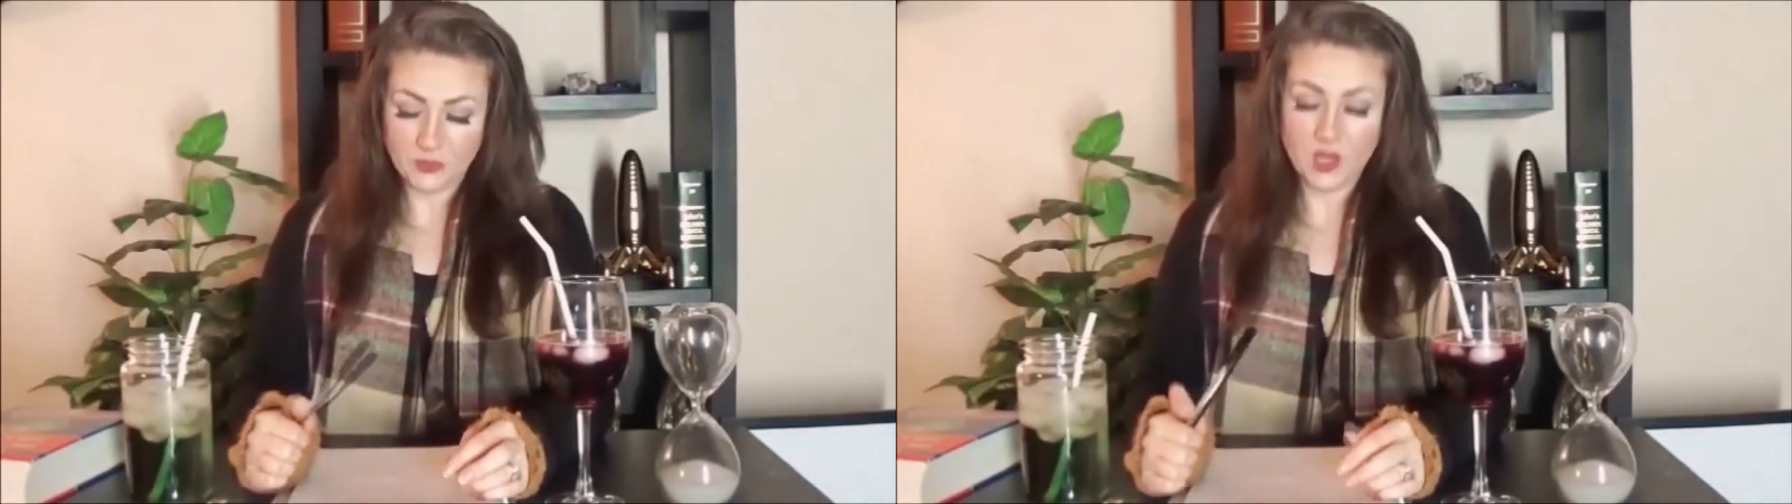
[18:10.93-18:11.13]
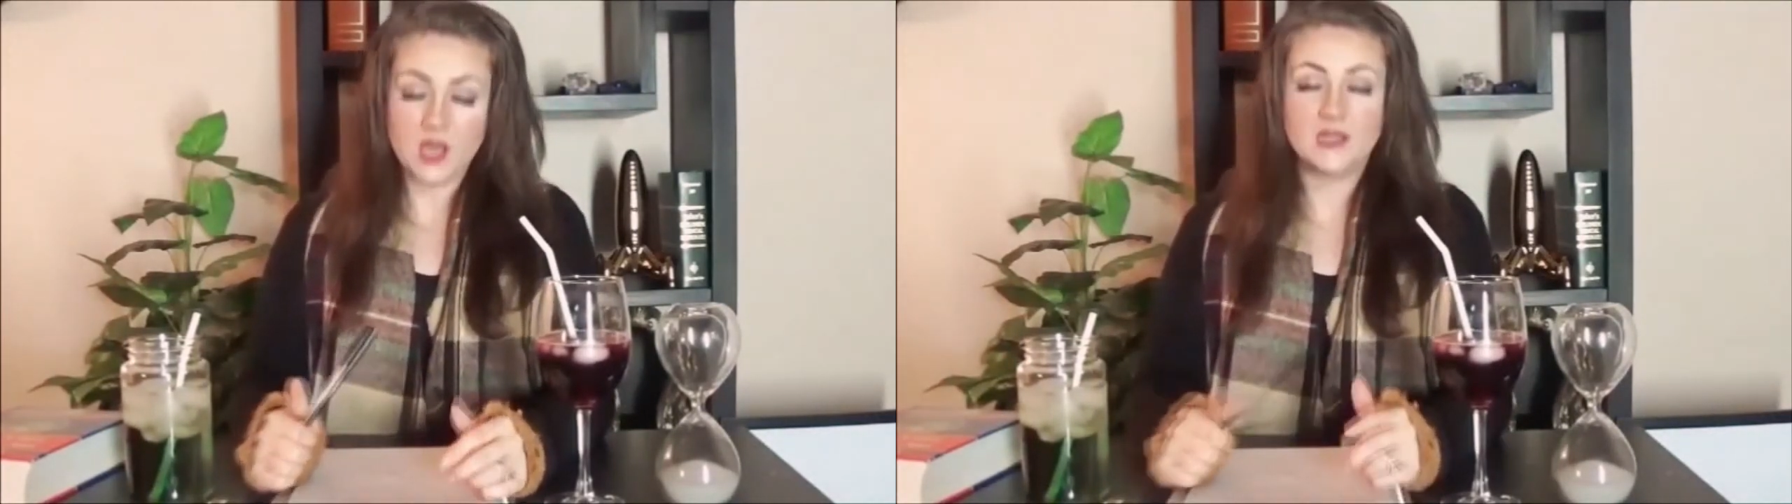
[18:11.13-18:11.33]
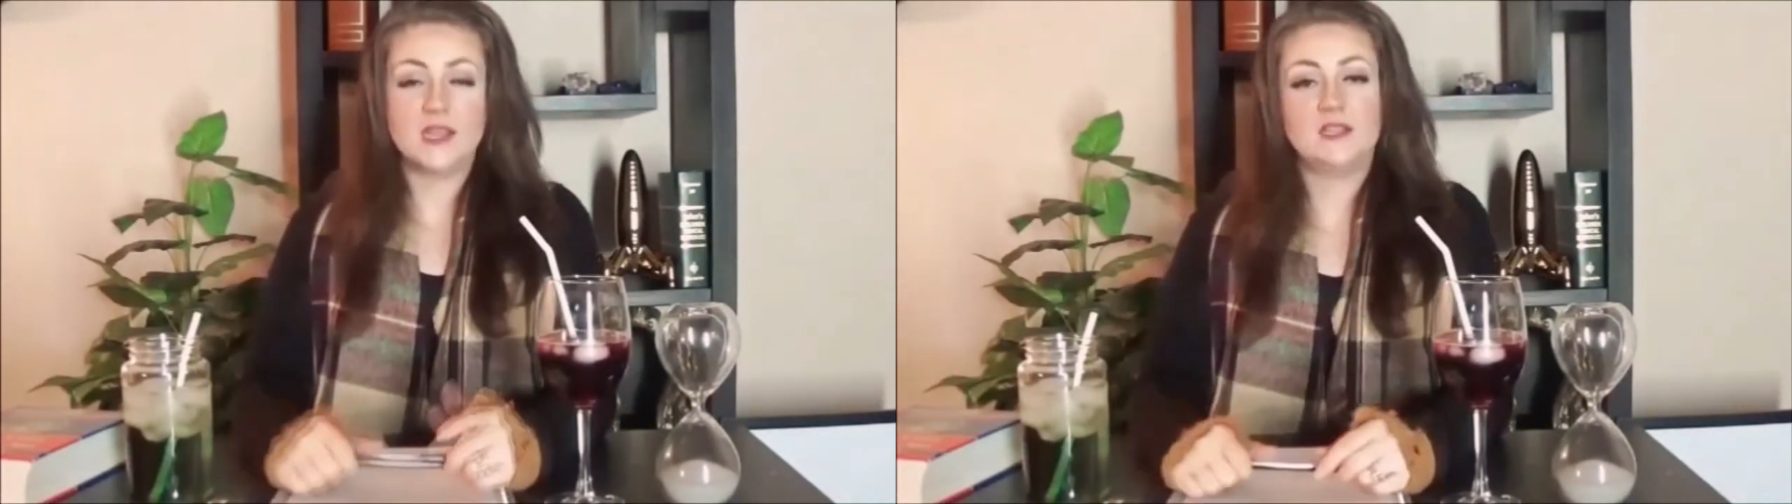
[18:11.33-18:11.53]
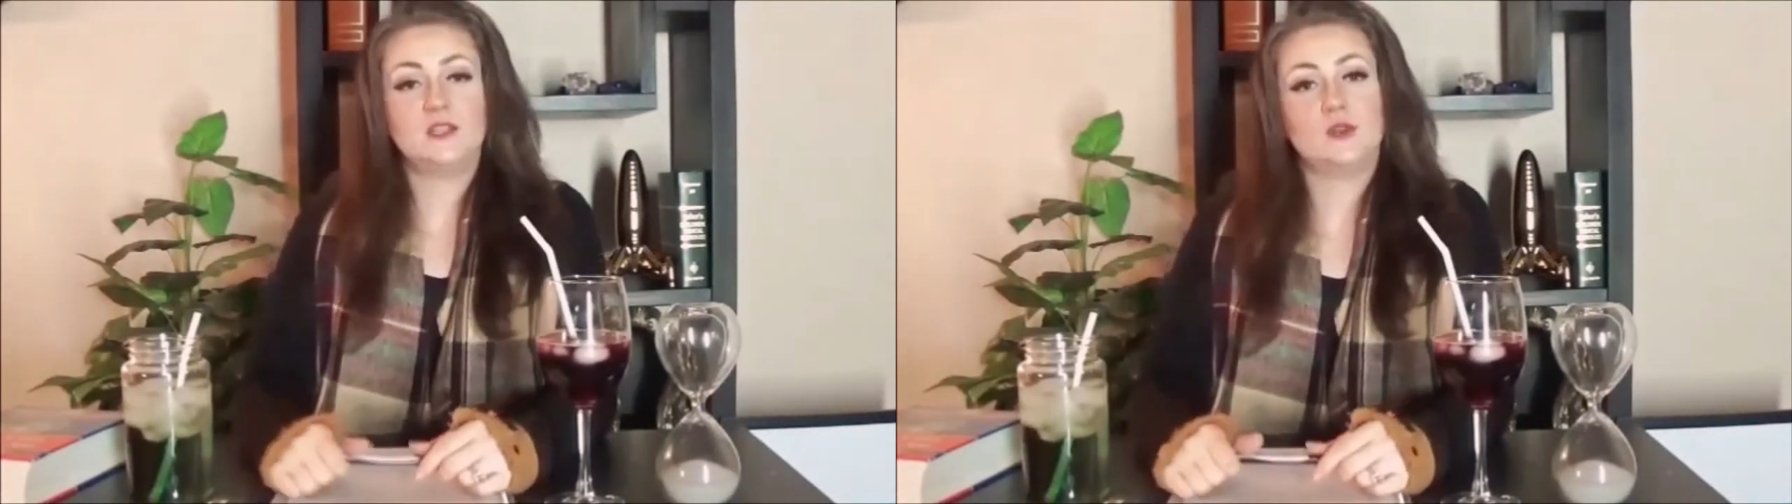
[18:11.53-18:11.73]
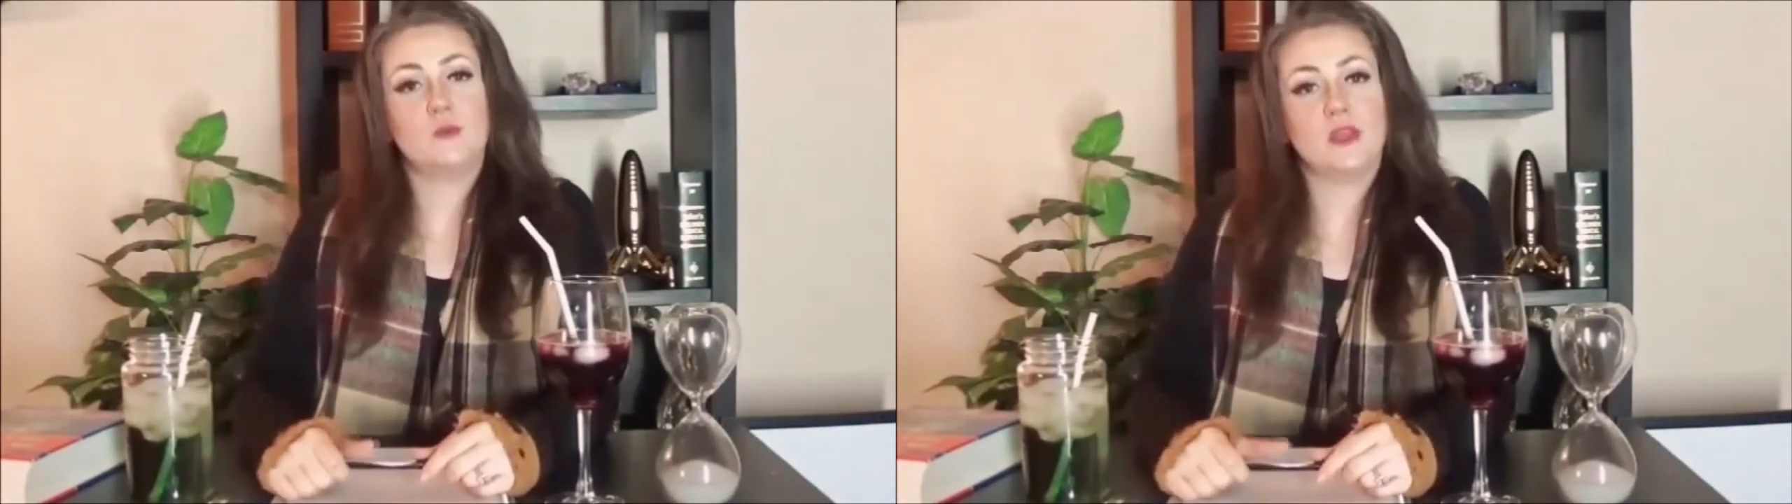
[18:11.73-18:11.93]
I'd like
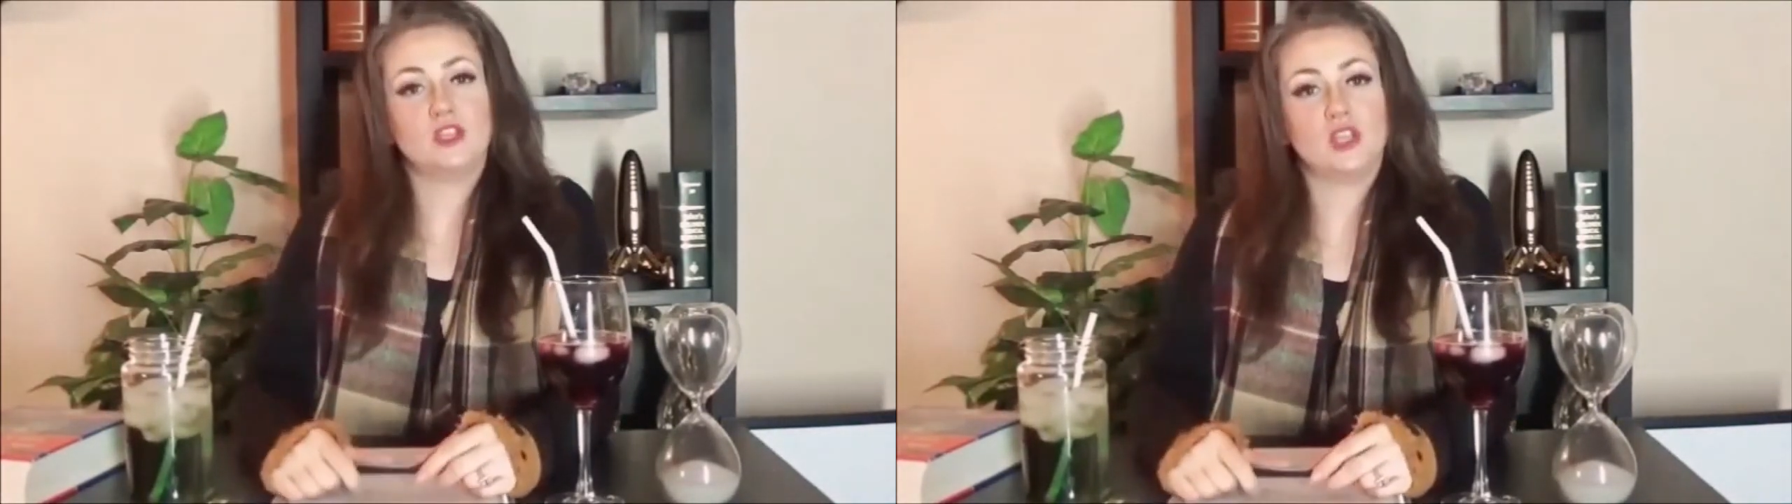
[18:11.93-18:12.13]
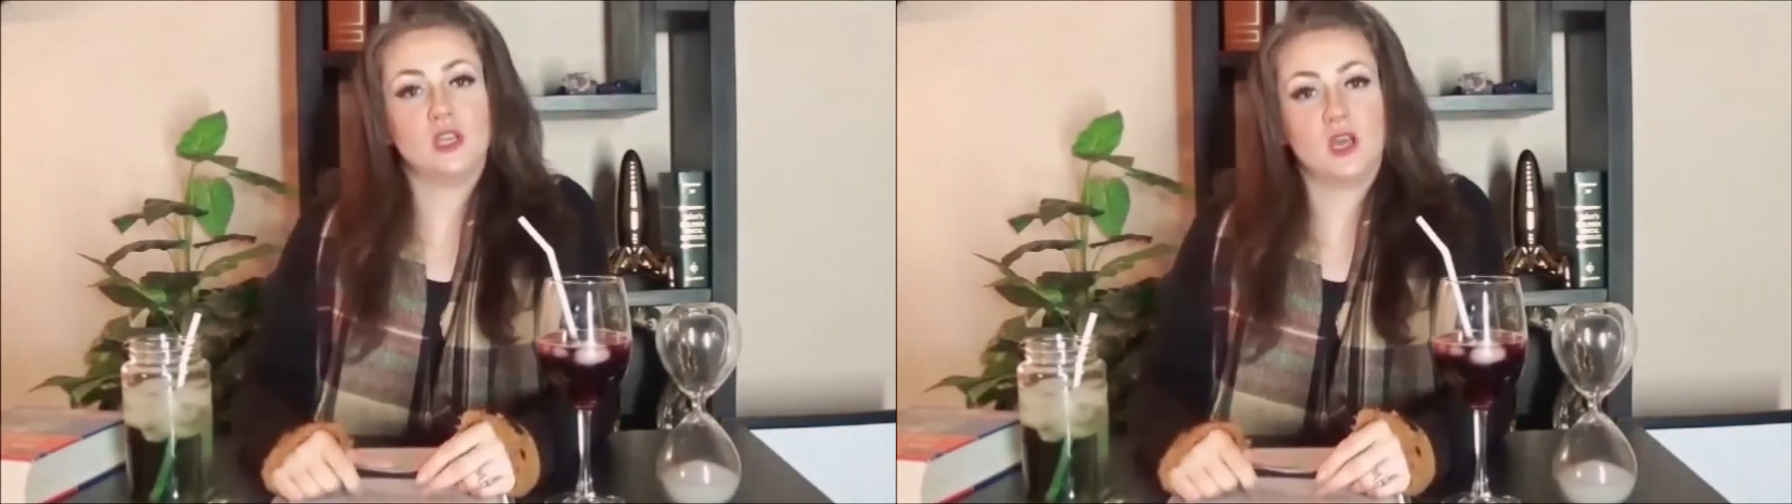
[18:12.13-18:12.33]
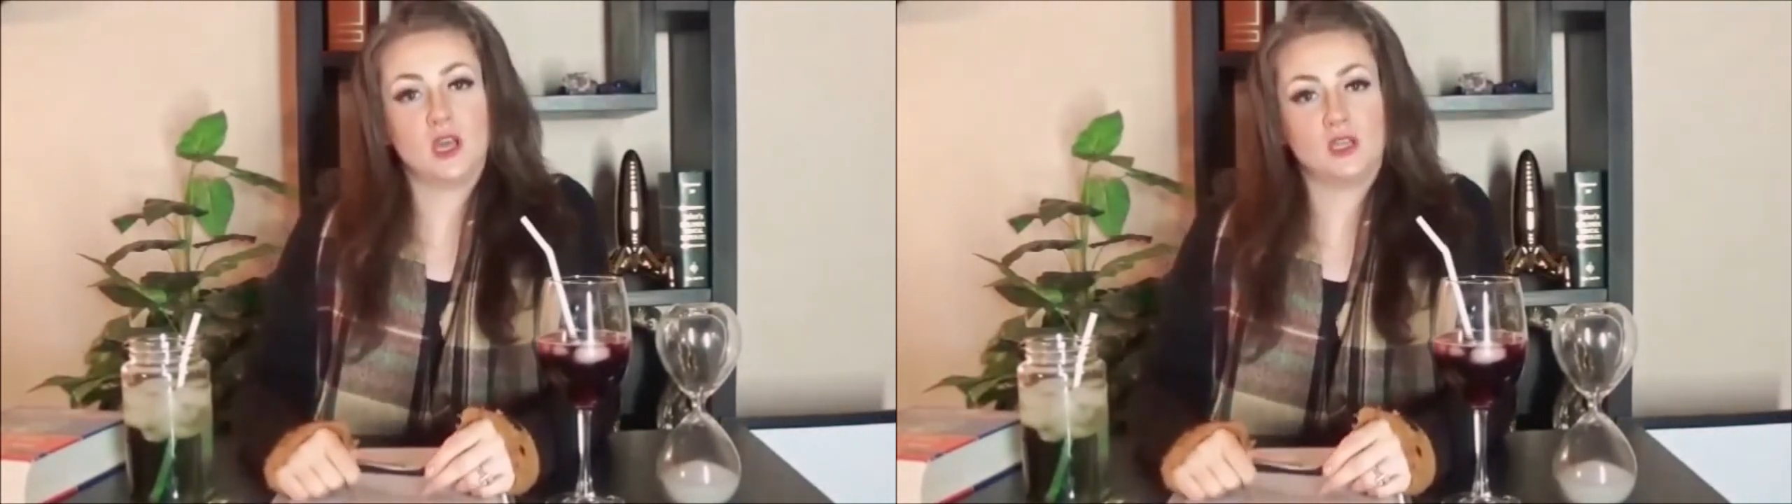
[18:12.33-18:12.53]
to mention